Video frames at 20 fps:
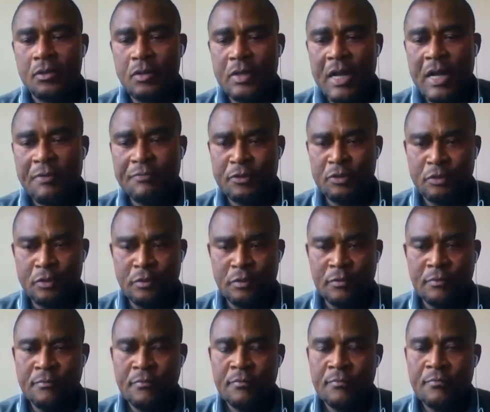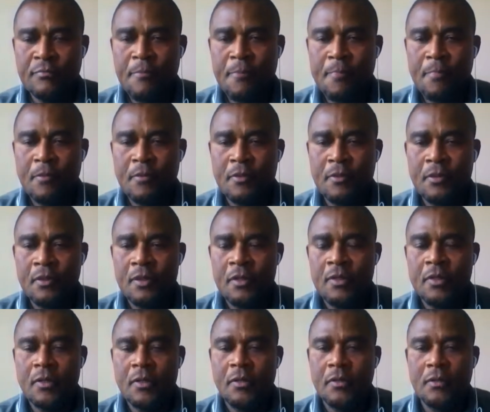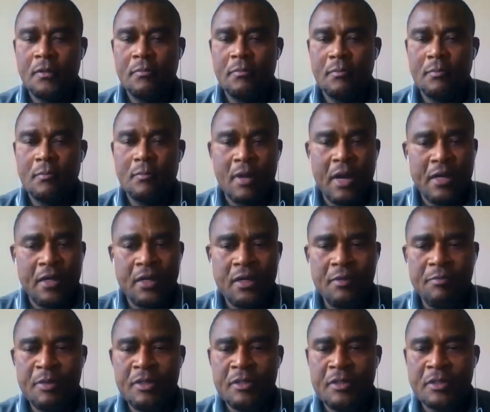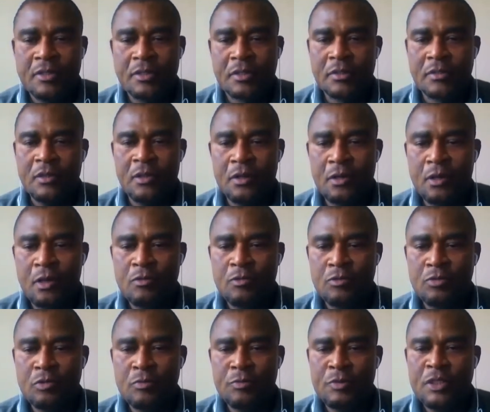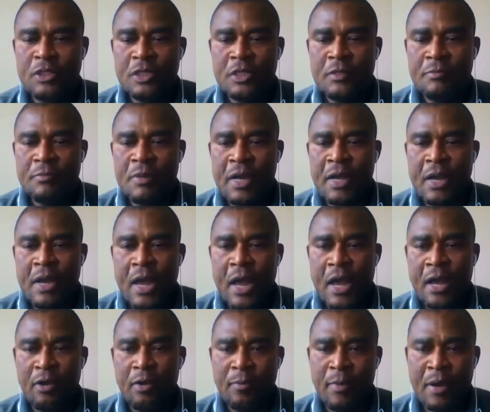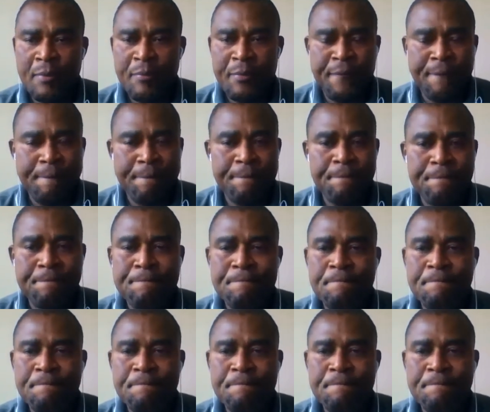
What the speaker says: Good afternoon. My name is Oloruntobi Jeremiah Ayobami,